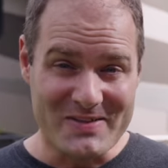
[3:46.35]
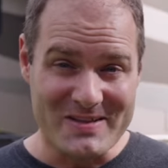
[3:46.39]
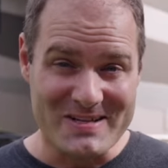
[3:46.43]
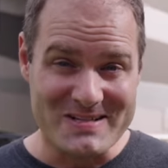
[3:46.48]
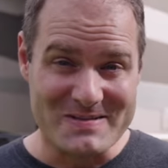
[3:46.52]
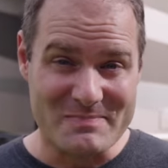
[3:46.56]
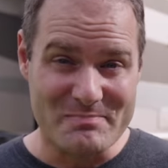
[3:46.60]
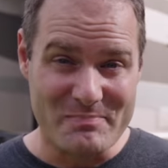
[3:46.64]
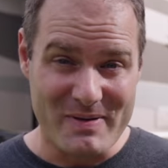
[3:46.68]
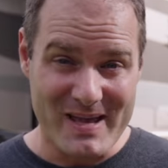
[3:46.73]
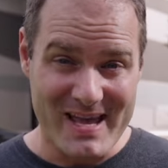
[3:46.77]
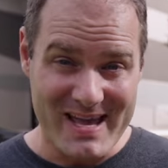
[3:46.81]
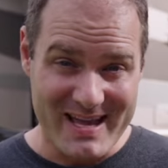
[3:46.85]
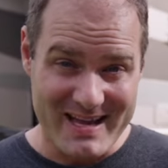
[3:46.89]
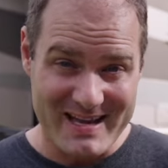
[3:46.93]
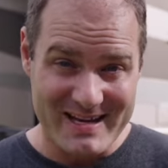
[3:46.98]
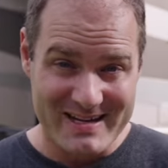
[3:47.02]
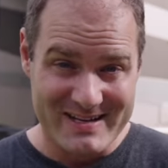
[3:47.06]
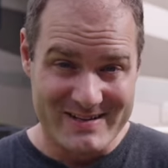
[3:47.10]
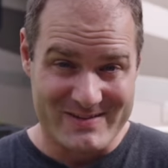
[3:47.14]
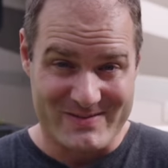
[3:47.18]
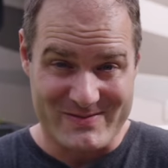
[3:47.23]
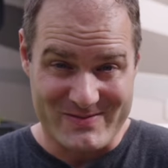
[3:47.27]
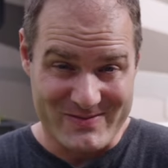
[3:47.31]
this big
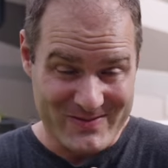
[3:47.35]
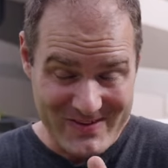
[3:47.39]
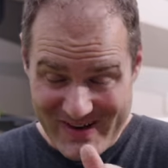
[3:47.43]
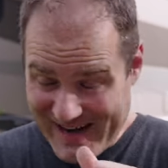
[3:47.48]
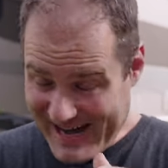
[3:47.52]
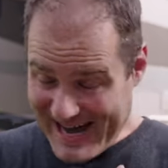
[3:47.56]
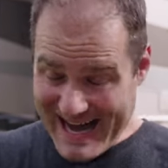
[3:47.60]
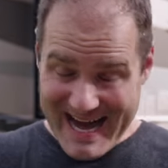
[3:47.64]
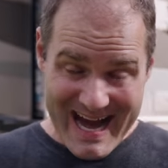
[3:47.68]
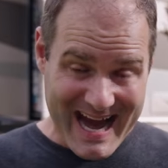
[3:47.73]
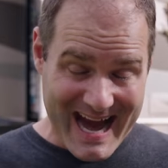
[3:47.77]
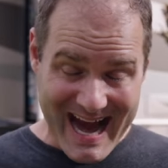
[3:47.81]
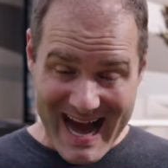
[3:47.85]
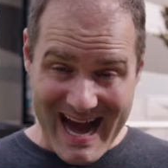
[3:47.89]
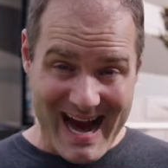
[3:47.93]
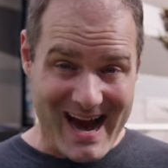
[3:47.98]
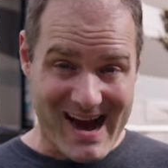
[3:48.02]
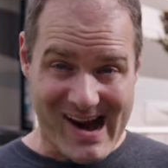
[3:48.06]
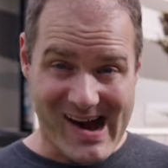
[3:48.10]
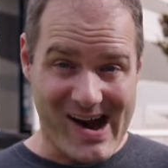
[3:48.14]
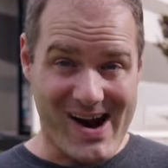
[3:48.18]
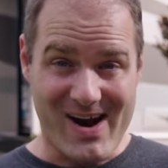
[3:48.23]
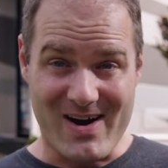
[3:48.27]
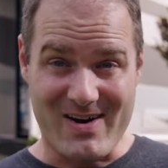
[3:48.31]

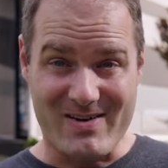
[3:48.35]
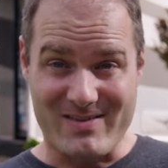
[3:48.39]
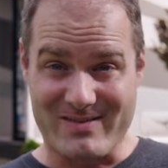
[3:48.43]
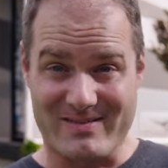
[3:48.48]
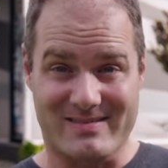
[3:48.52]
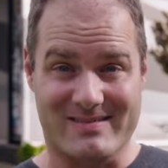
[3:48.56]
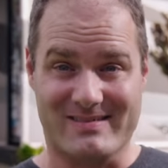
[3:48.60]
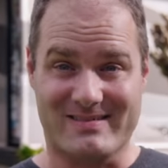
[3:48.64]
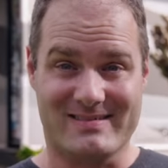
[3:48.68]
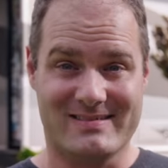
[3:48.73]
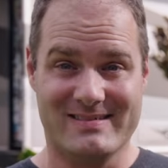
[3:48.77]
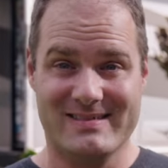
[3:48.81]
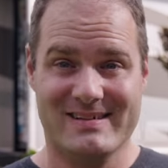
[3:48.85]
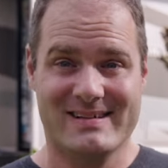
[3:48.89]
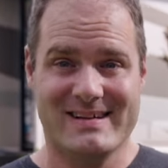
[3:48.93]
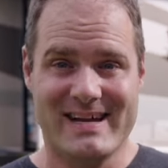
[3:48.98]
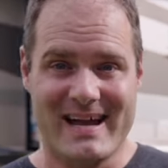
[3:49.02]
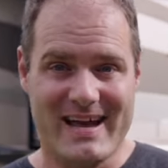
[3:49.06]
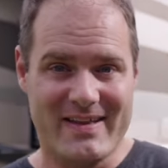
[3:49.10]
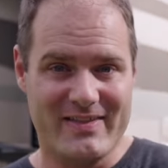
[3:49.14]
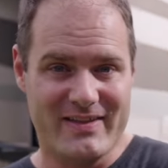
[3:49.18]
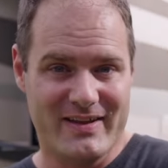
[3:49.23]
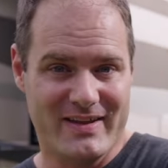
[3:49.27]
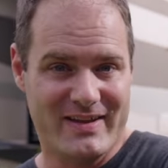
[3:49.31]
meow,
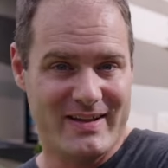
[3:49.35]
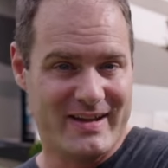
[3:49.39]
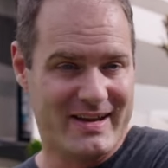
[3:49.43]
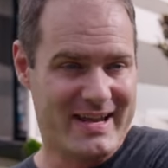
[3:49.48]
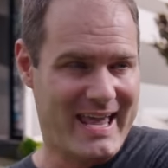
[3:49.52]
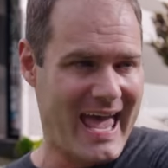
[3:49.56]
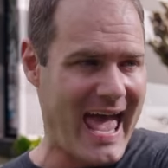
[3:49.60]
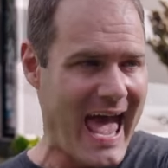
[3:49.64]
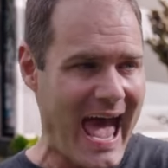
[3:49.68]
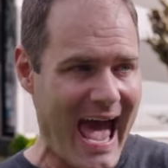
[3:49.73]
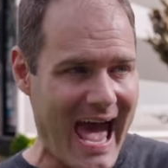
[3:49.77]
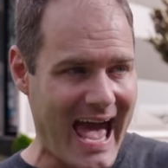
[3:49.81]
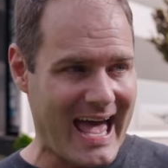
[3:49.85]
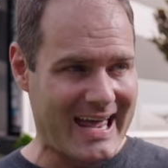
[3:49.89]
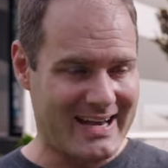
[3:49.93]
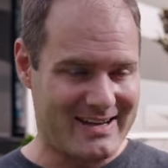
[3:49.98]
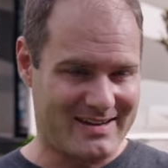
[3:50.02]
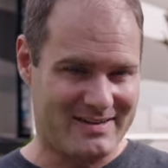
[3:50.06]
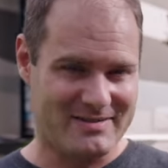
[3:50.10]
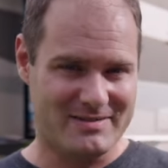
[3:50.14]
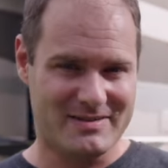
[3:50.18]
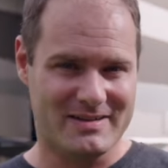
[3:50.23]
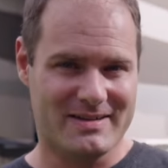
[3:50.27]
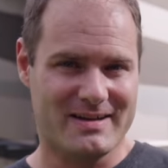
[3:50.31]
and then a cat
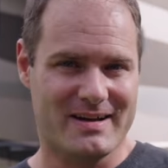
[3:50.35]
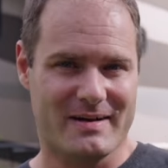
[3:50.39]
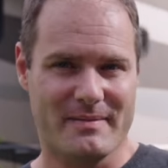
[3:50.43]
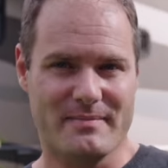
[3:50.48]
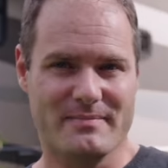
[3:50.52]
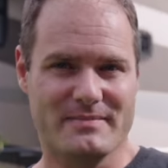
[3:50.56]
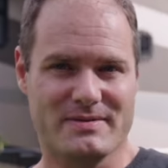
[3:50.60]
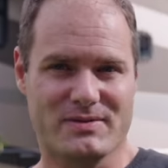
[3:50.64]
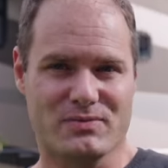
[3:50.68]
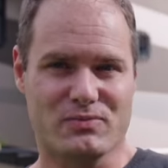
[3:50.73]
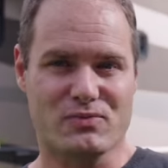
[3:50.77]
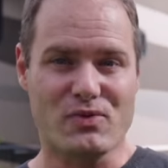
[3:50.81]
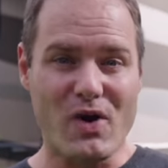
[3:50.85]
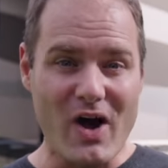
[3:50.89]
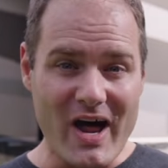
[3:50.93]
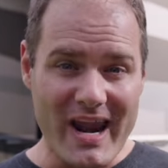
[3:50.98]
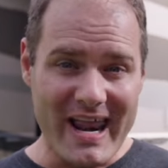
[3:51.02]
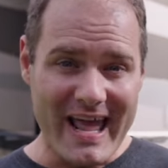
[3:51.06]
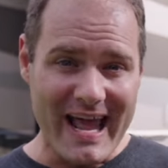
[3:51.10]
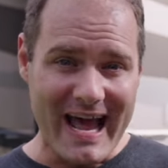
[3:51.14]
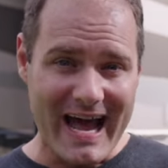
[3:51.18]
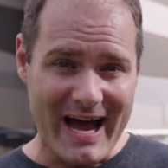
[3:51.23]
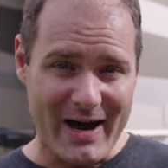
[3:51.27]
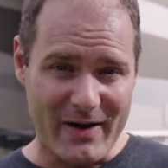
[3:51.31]
comes
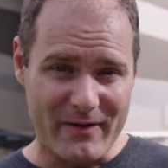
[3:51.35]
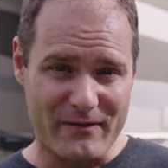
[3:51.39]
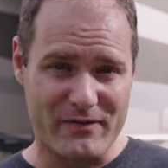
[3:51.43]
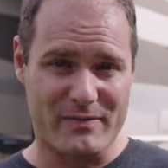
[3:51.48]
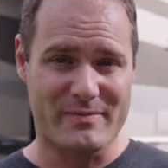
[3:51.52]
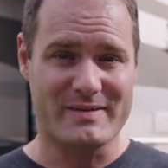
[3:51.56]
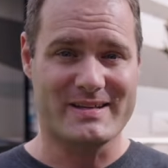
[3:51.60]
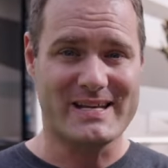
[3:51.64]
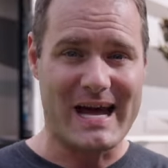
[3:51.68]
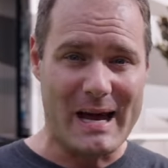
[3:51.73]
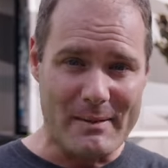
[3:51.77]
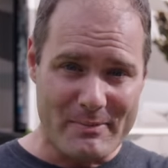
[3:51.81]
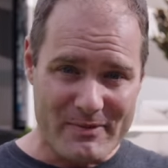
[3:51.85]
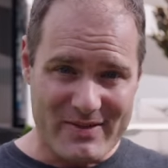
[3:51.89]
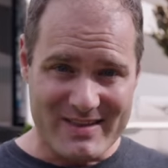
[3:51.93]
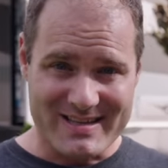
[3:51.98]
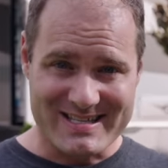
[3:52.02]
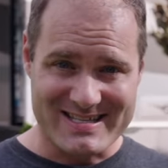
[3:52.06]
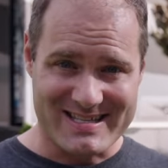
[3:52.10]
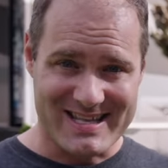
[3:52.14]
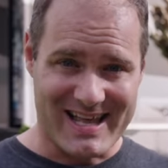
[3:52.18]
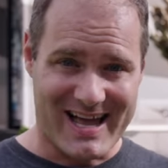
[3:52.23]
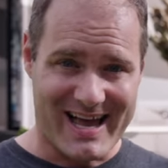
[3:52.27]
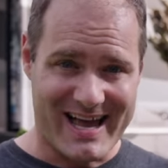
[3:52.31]
running out from the top of the
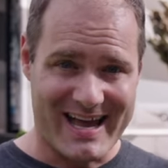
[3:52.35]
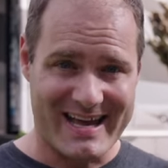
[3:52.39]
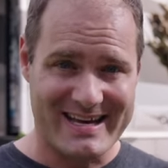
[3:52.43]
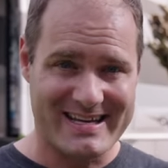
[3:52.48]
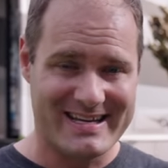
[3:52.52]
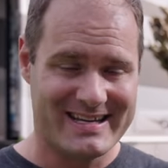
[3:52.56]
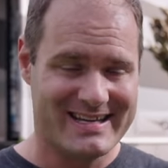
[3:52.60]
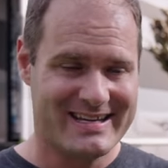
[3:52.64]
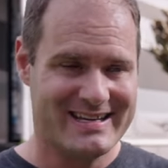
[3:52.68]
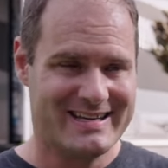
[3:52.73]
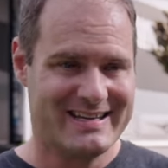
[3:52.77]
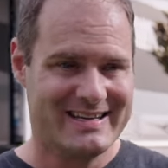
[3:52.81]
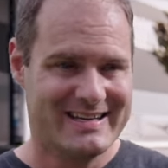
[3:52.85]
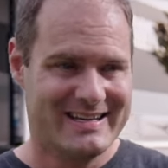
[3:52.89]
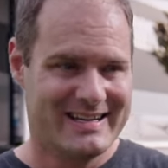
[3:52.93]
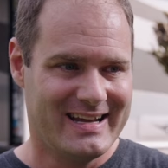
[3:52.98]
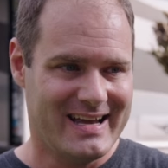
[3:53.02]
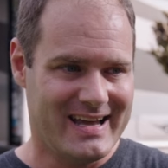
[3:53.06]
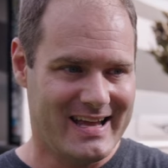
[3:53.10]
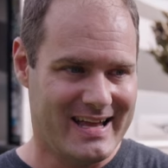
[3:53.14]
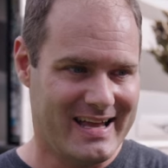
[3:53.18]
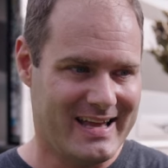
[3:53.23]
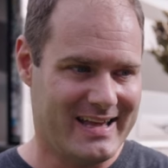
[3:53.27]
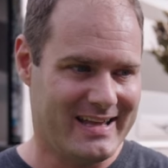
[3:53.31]
slide
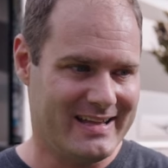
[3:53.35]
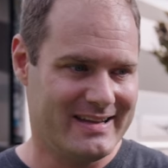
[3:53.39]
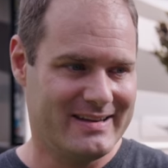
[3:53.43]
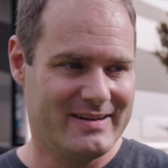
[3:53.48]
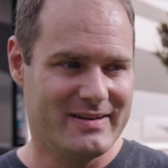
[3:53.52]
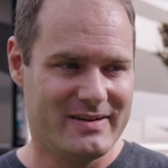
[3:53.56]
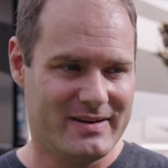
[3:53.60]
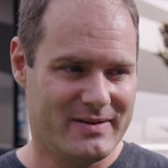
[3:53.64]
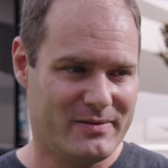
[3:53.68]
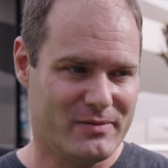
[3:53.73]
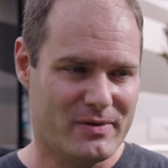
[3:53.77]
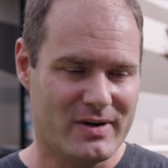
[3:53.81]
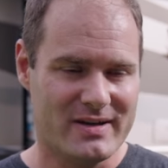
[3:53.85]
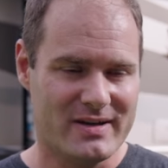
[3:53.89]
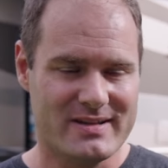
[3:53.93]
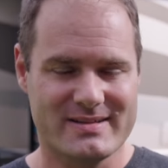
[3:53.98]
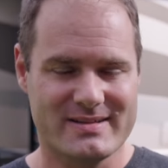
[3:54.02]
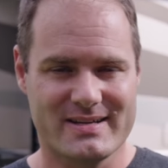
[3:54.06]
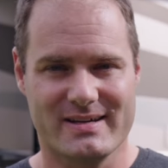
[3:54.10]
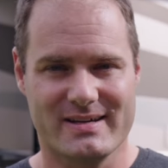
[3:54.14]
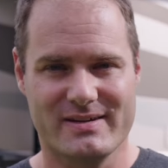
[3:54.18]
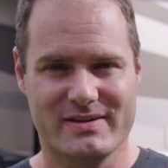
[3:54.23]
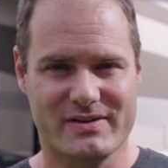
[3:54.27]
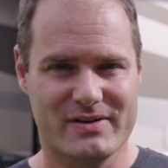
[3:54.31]
and
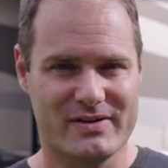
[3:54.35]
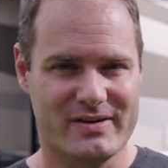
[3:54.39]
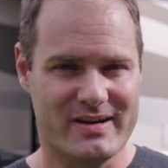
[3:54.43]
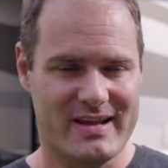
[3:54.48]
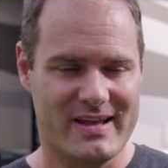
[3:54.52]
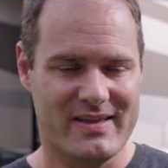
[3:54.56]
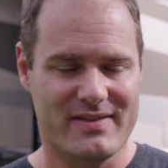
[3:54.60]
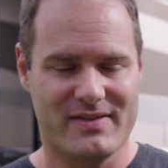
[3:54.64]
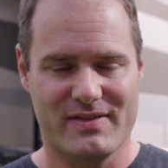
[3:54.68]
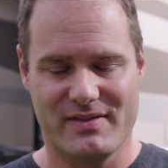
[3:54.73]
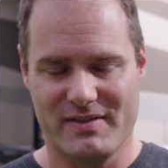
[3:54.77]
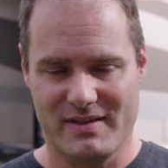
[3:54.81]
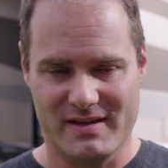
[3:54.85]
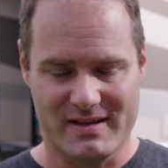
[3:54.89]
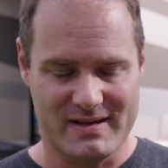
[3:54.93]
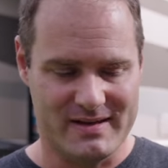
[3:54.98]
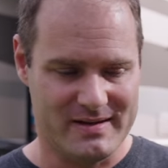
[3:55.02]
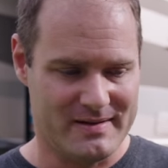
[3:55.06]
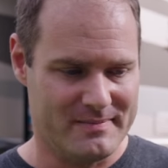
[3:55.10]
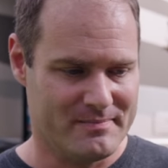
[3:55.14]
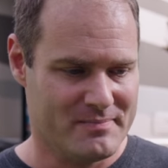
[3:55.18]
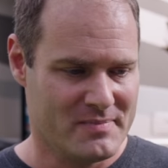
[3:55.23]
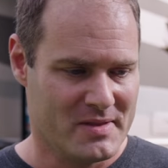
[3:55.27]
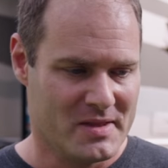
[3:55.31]
runs underneath
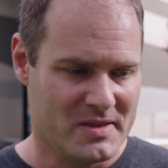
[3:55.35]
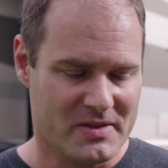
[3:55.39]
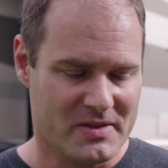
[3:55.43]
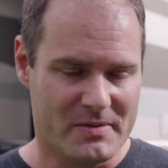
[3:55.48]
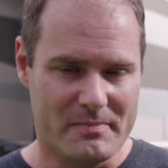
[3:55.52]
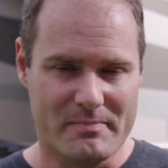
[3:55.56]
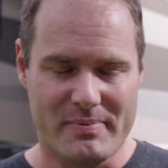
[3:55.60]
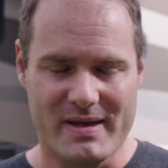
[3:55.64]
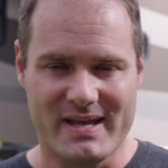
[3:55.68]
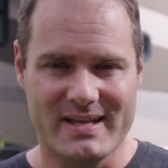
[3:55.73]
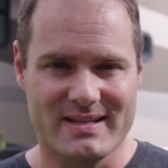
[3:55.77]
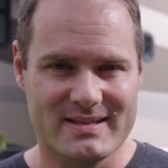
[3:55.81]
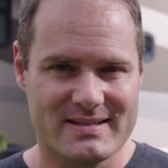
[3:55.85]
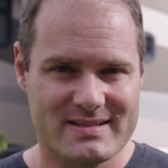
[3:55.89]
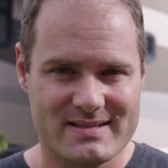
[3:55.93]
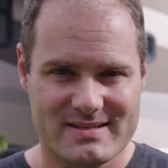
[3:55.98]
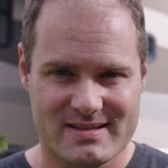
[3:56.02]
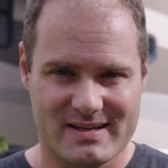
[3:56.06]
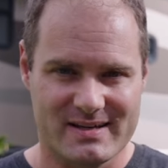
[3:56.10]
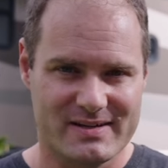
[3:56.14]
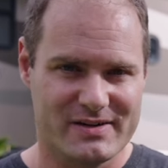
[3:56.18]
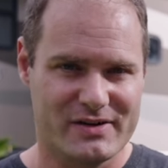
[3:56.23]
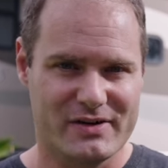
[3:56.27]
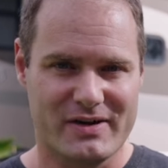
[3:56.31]
the bins
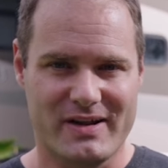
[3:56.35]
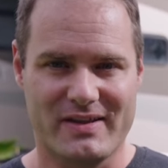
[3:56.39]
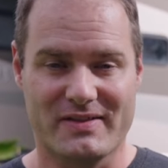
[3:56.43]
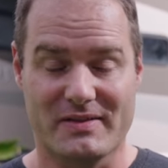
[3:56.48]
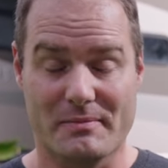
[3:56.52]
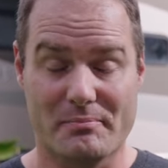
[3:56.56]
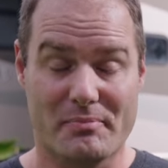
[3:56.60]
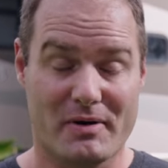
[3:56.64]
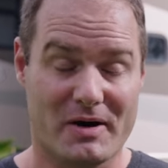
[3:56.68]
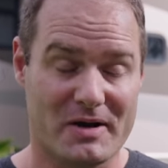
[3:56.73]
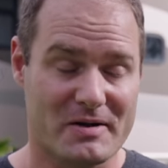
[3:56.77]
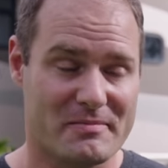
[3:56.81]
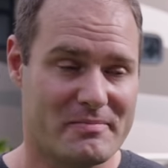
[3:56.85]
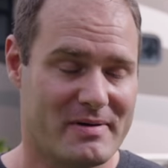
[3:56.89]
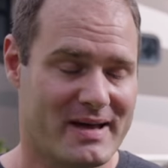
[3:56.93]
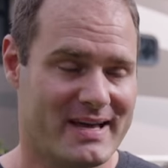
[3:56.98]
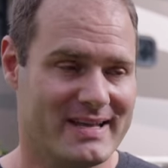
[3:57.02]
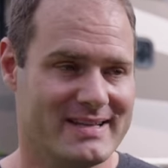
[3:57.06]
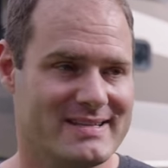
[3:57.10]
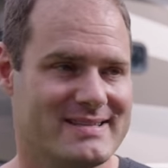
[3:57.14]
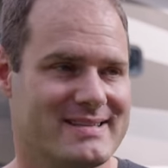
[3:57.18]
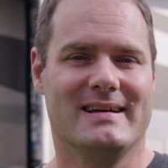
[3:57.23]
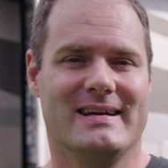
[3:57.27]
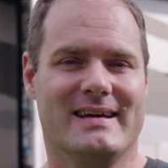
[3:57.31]
underneath the bunk
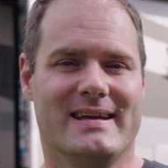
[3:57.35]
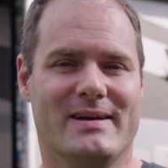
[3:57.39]
beds.